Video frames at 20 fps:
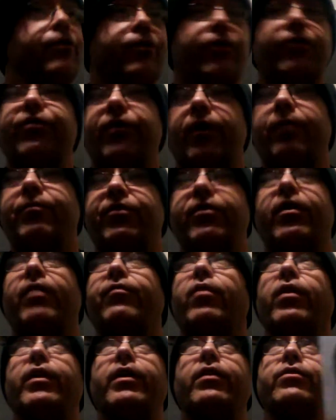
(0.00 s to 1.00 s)
There's some
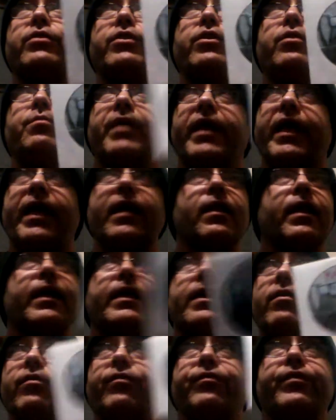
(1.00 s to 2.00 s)
stuff on here too, but get
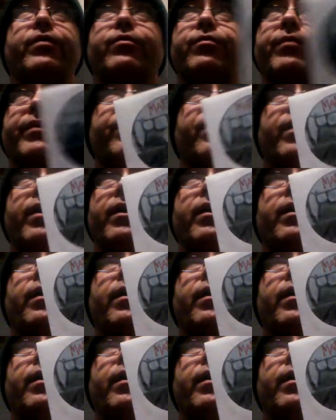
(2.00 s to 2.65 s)
like interviews with